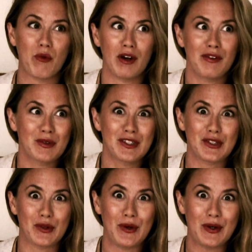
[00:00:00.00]
What if it was
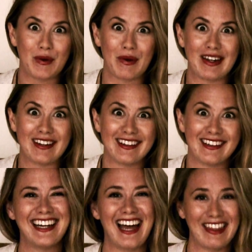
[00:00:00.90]
just awkward?
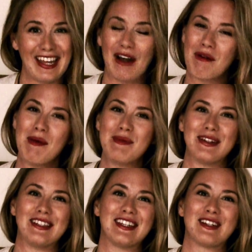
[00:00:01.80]
And then I
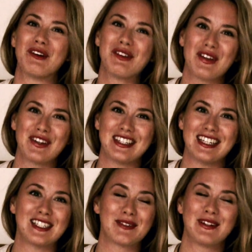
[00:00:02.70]
remembered that all of those
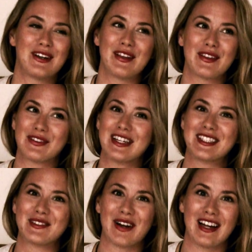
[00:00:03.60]
things were not the
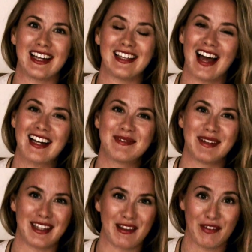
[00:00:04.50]
reason why he liked
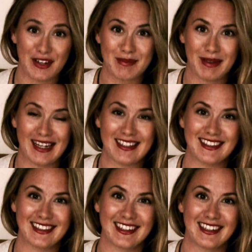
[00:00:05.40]
me in the first
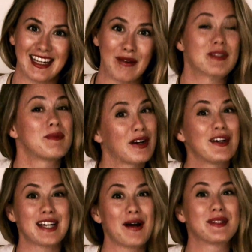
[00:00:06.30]
place. It was
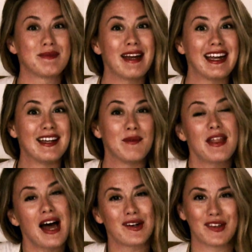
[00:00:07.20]
because I was me
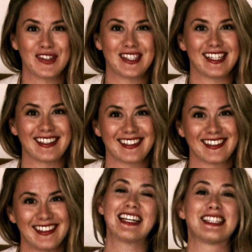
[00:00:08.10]
without all those things.
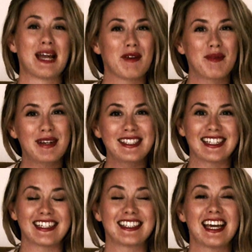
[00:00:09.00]
Same with
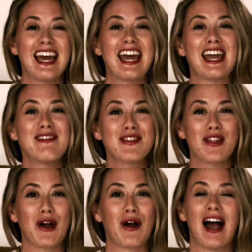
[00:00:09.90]
business. Even
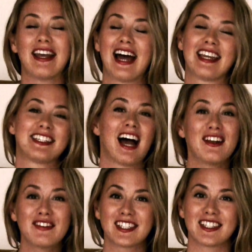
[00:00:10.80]
though I'd had a
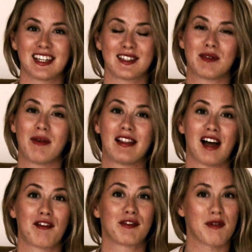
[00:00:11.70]
ton of success in my
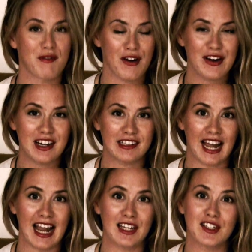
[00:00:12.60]
life from a very young
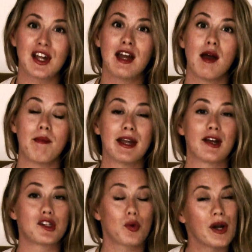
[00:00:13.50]
age,
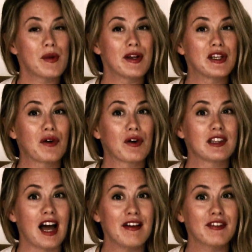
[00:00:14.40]
being a 21-year-old
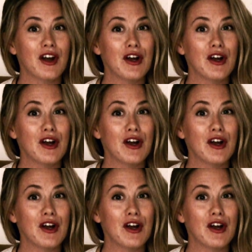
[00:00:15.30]
life